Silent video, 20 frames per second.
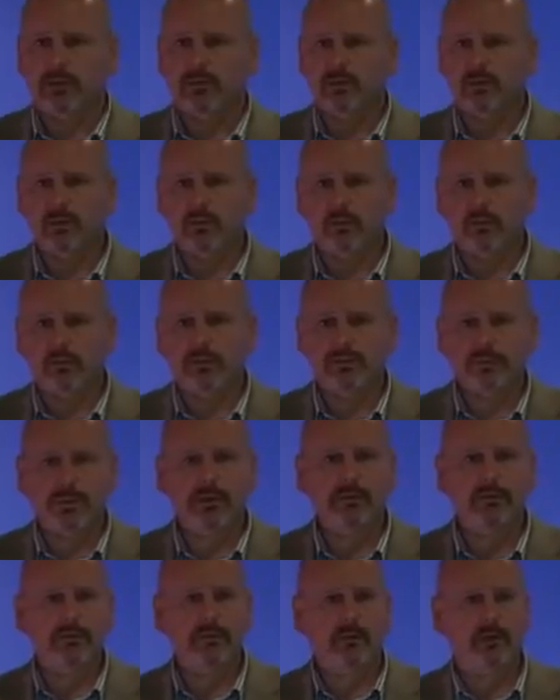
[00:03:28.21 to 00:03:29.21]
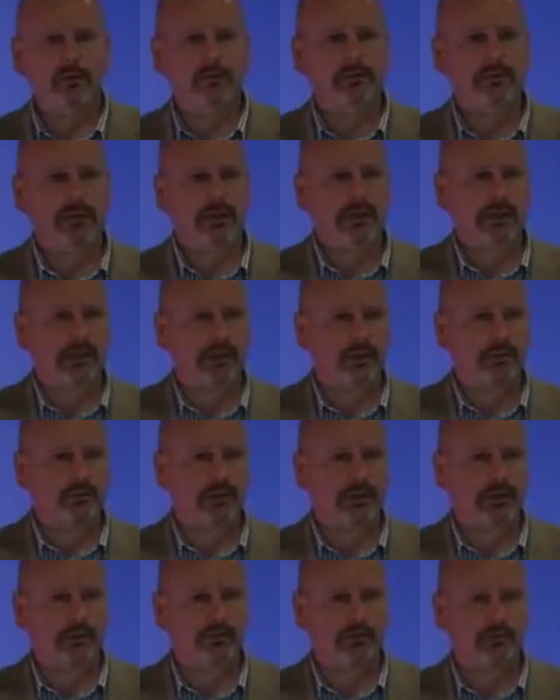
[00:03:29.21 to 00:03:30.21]
Well, we've been involved in
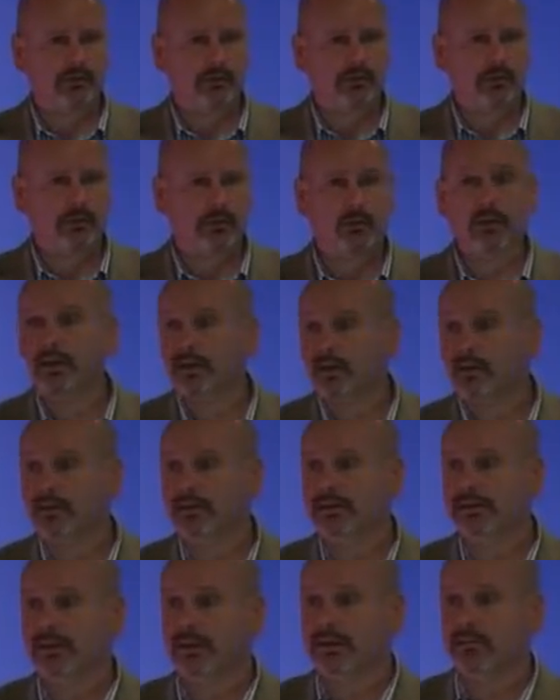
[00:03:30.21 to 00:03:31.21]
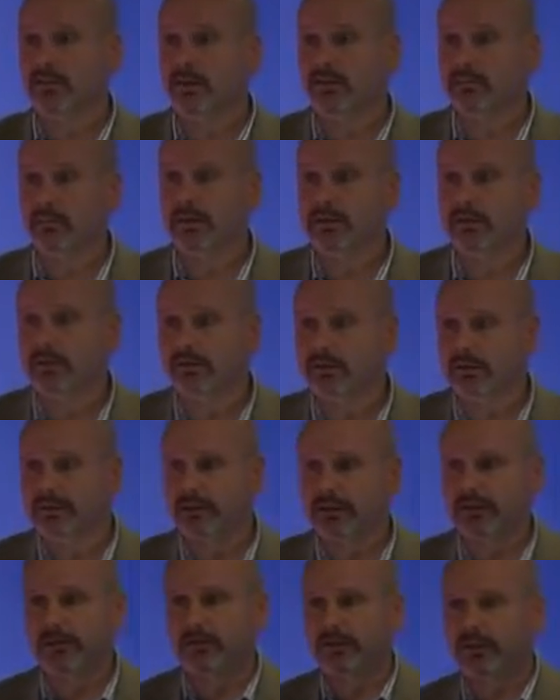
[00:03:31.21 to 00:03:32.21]
NLP for quite a long time. I've been
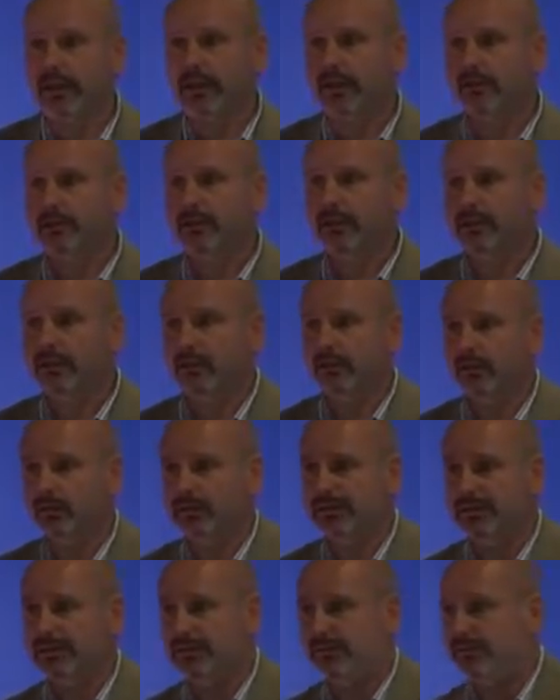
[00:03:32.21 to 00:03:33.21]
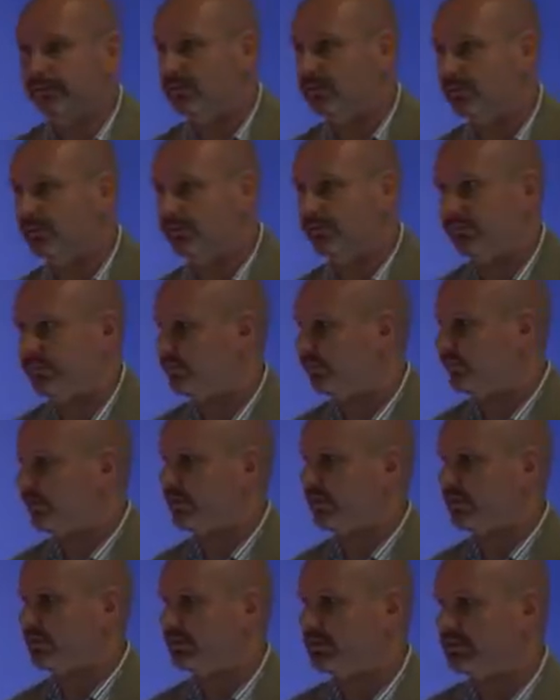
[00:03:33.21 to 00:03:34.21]
delivering NLP courses for
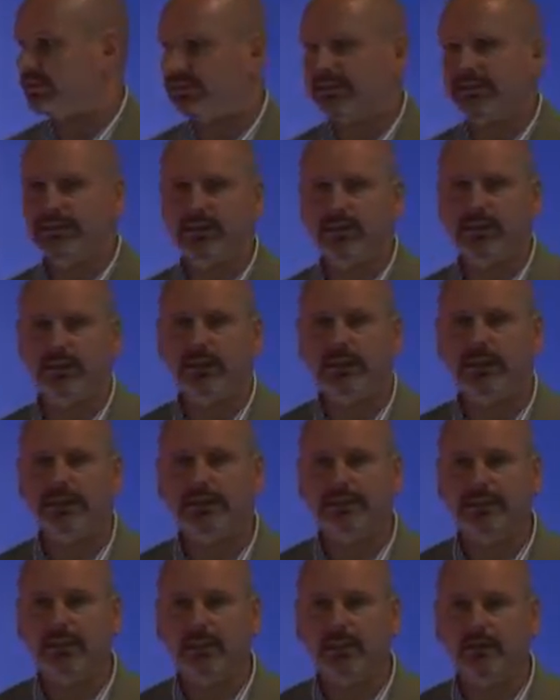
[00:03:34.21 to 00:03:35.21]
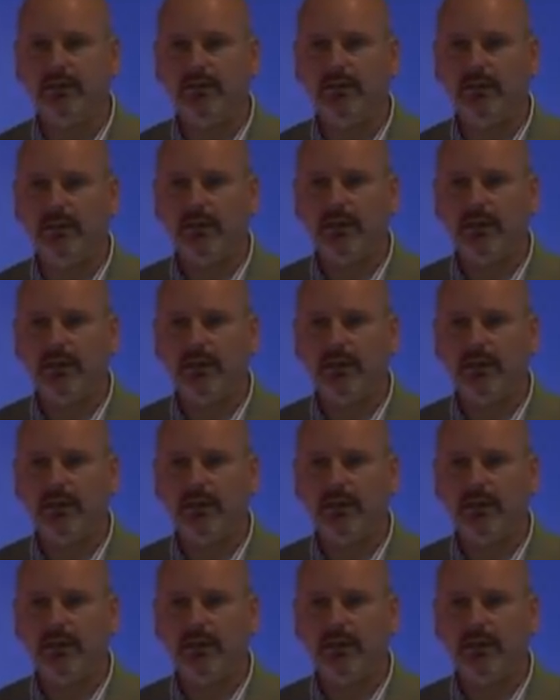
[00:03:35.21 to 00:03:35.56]
15, 16 years now.